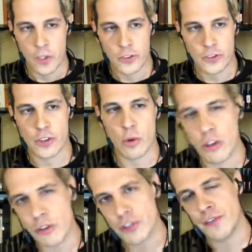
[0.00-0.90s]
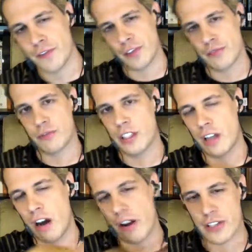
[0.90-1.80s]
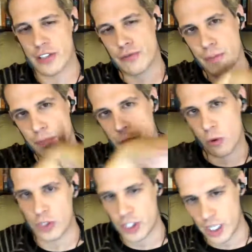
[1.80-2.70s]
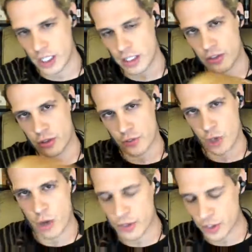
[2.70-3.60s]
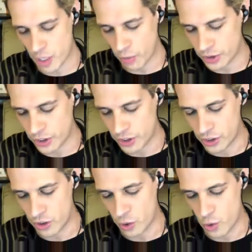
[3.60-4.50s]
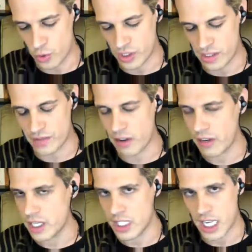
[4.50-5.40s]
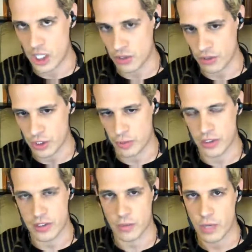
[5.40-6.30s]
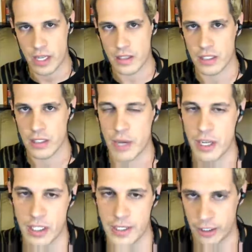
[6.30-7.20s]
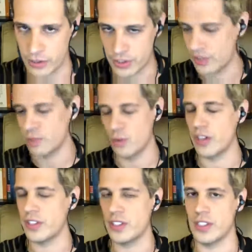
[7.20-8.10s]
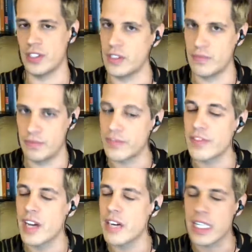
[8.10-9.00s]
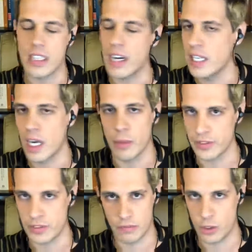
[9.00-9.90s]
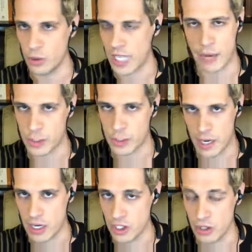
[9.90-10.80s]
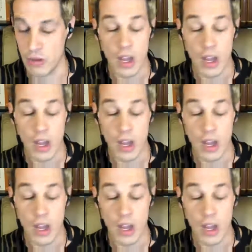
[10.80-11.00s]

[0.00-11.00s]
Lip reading: So a lot of the kinds of reporting and sort of commentary I wanted to do was very dangerous, because the way that the American legal system works is very tied up with who can outspend you.